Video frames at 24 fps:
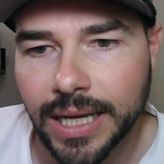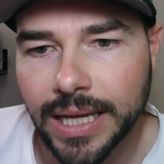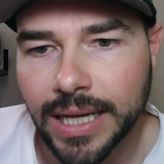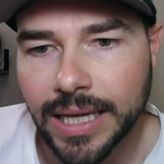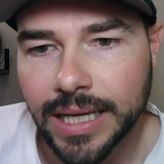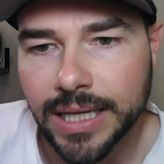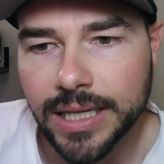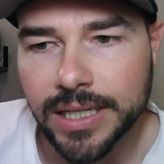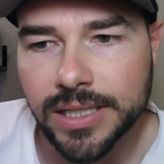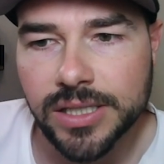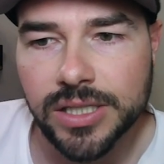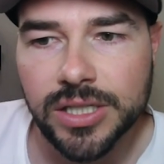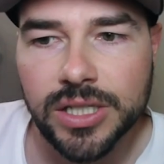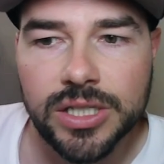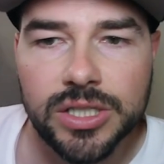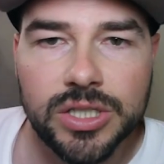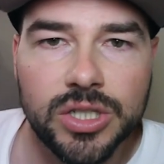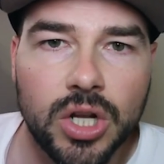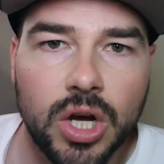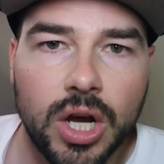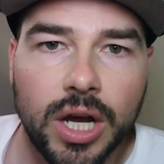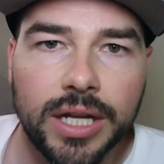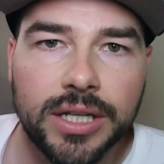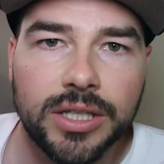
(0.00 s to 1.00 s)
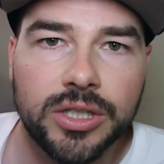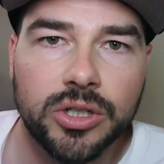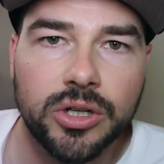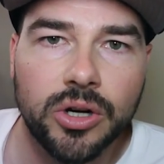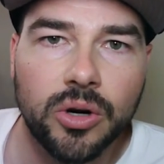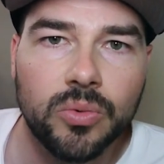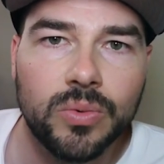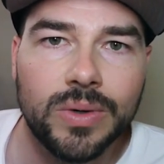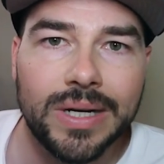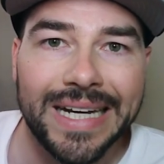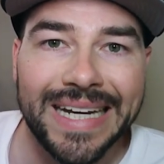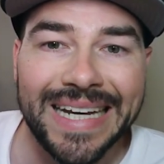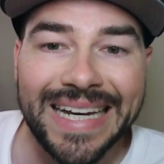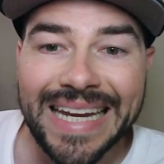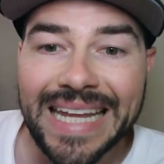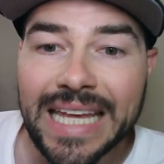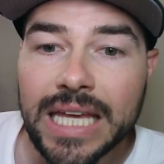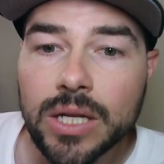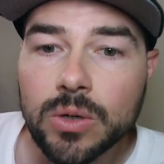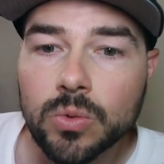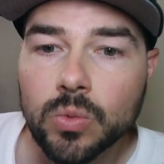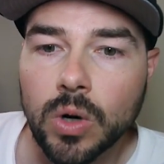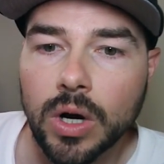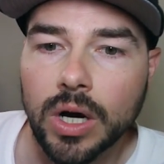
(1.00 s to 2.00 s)
His does not. You don't
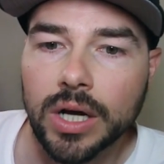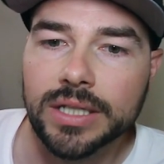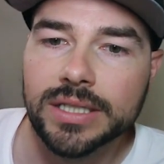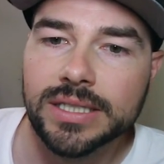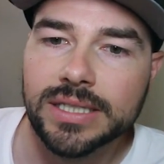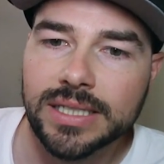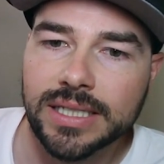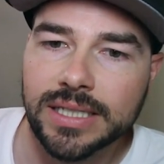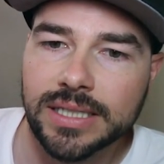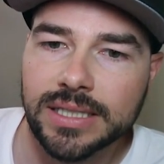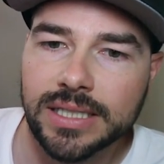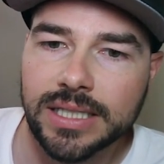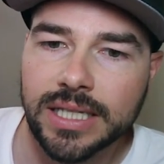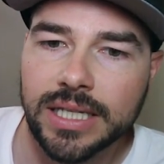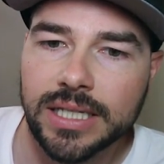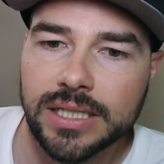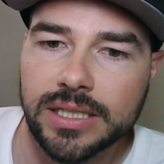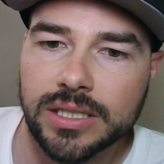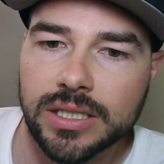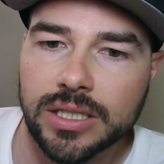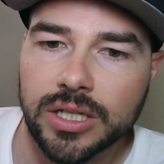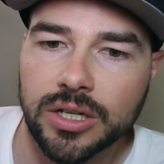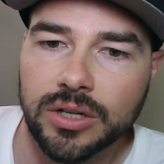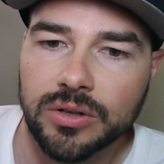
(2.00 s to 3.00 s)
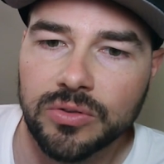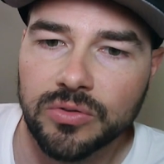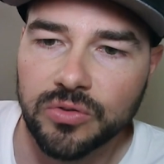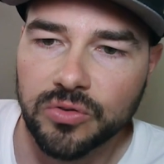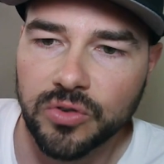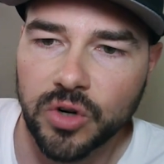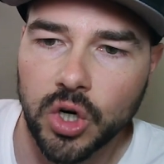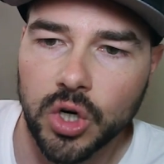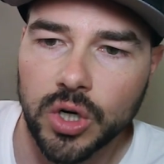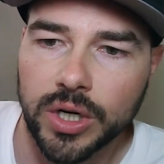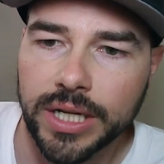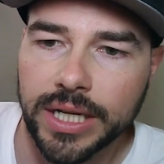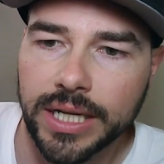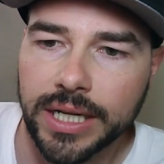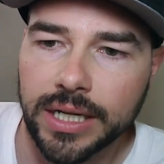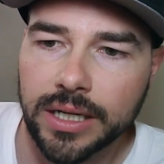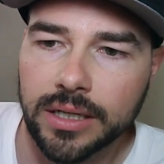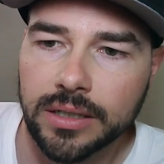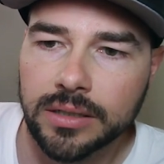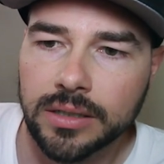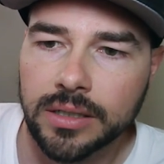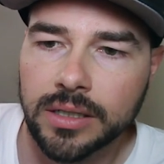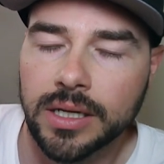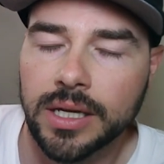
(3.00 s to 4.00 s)
need one since he's
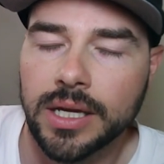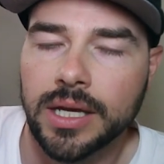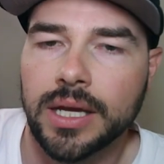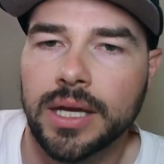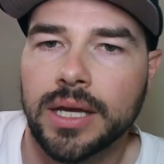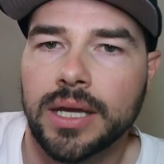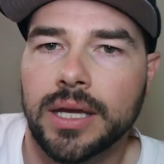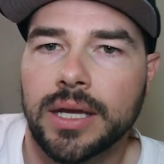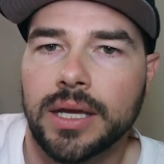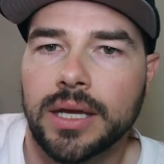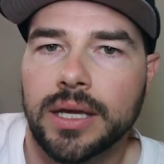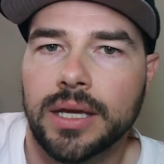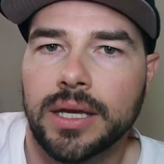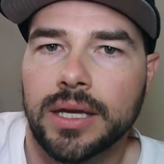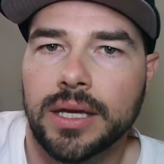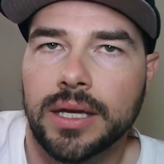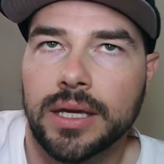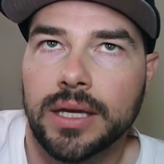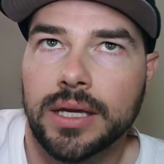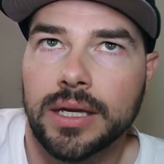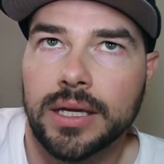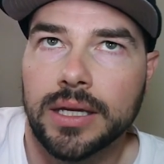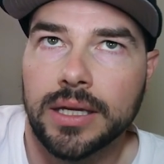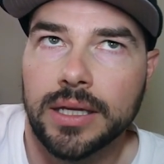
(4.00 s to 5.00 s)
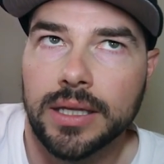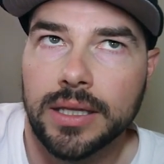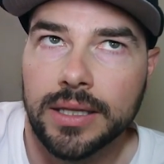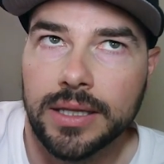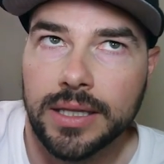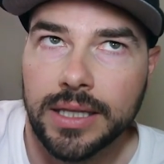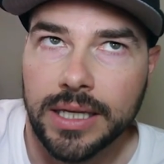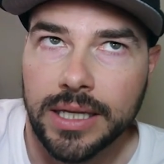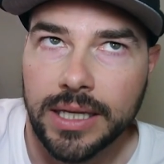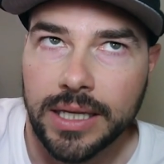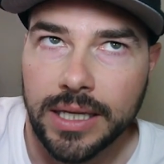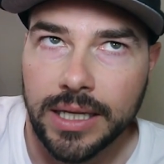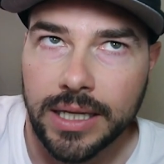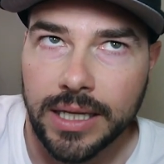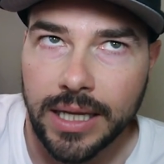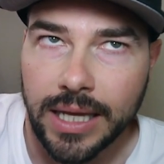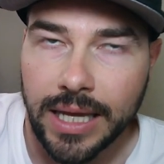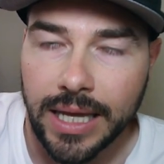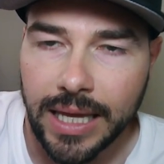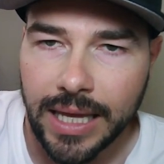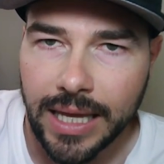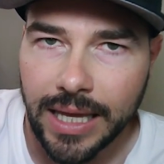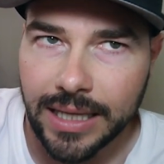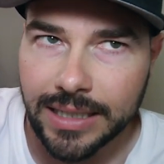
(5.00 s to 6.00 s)
converting
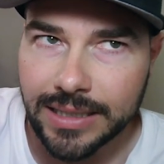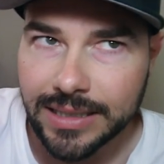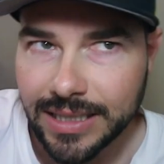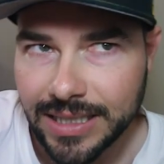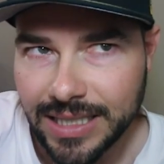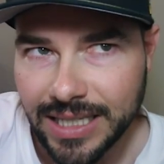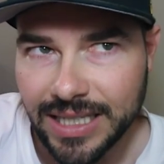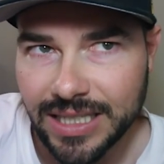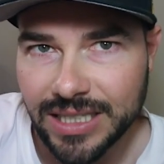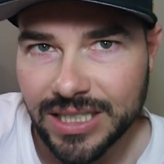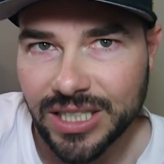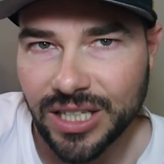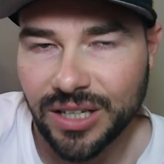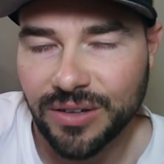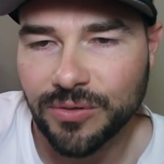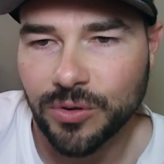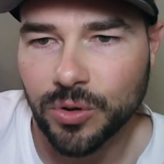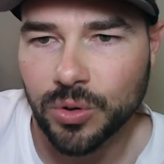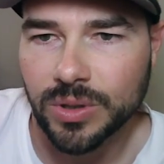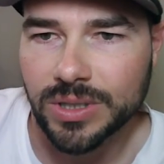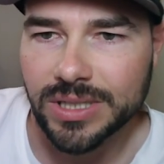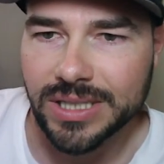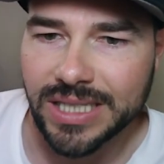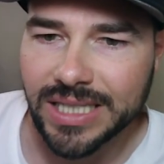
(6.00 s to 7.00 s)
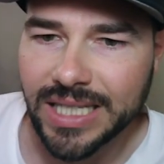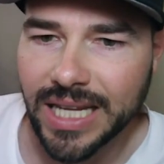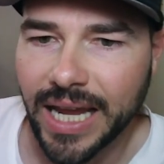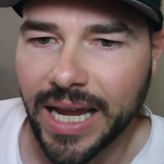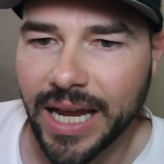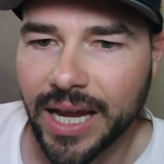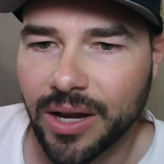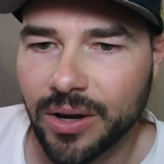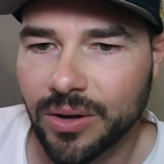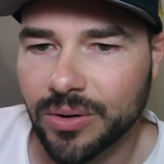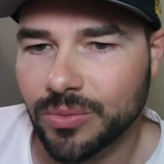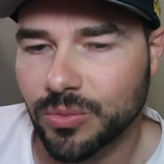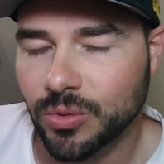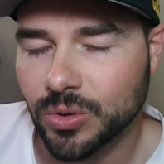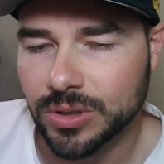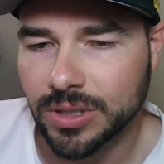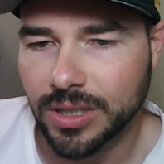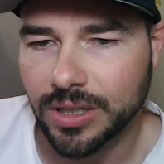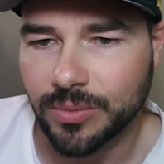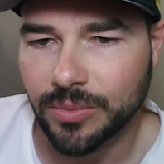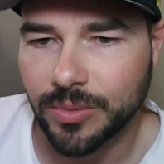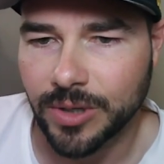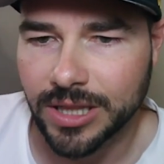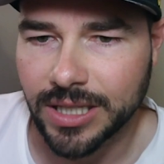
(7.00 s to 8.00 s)
the DC voltage down. We'll
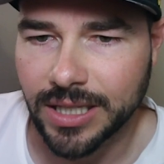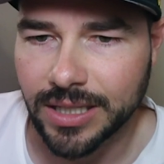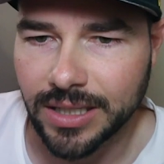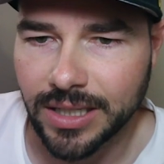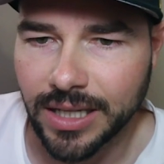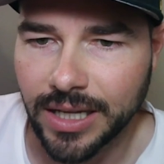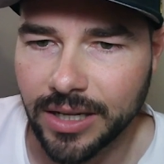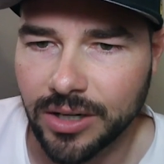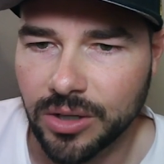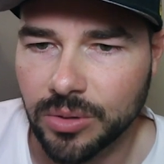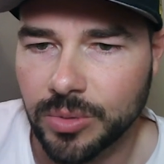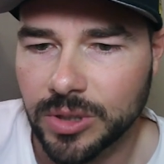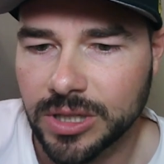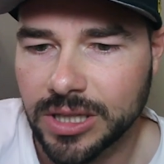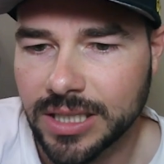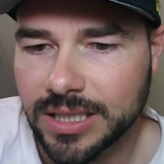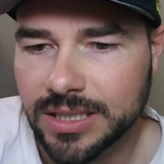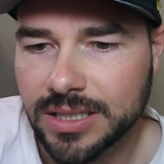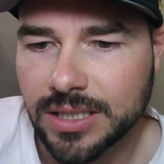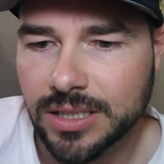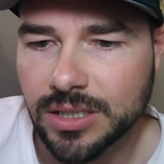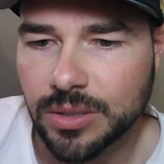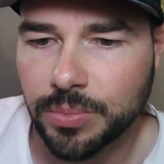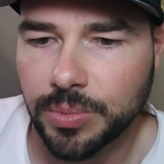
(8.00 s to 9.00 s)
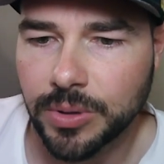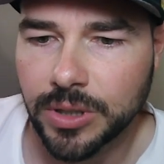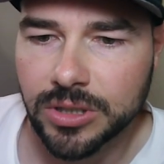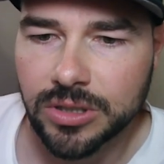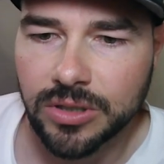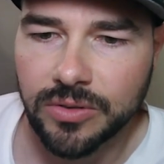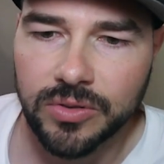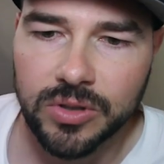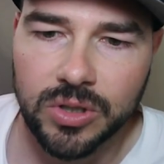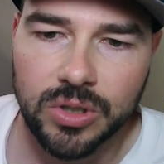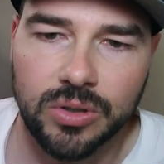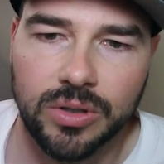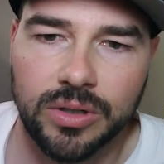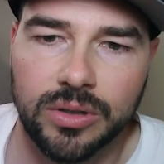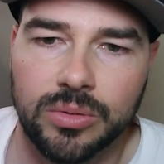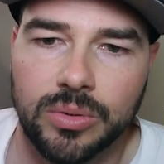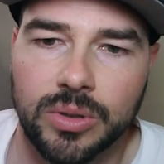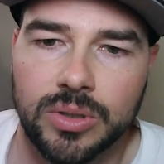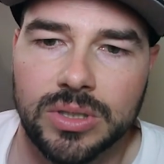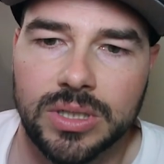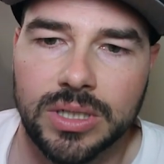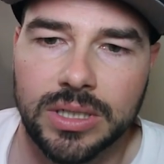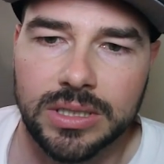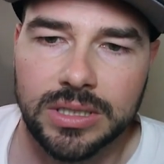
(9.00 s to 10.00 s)
talk about that later. But this is a picture of a
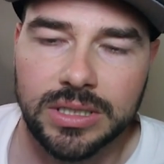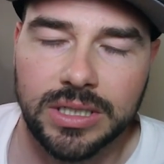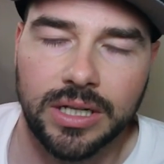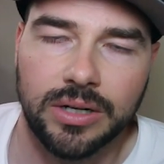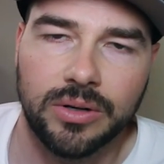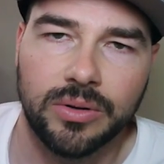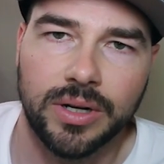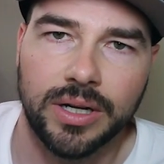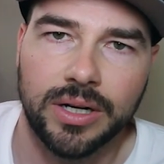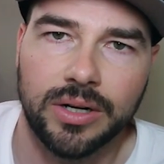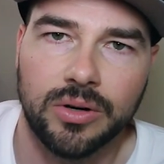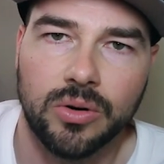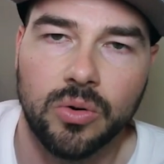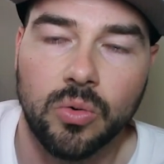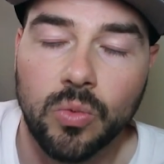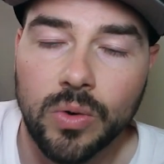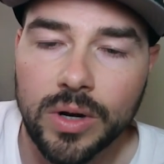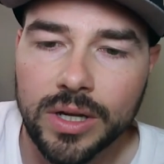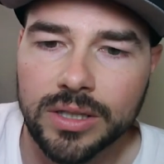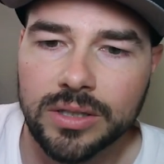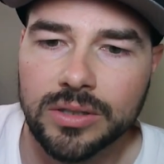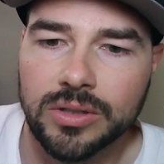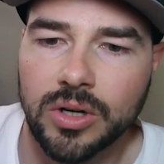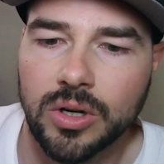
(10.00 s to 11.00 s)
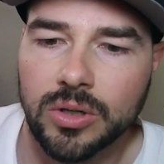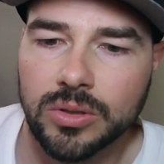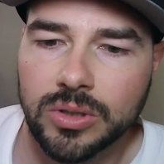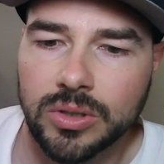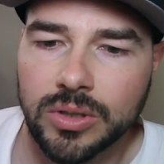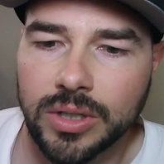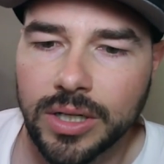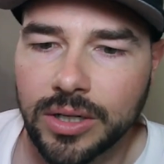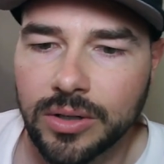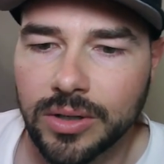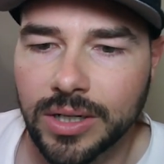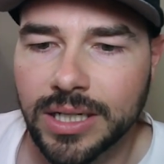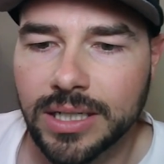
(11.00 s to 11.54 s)
3306 generator with an alternator.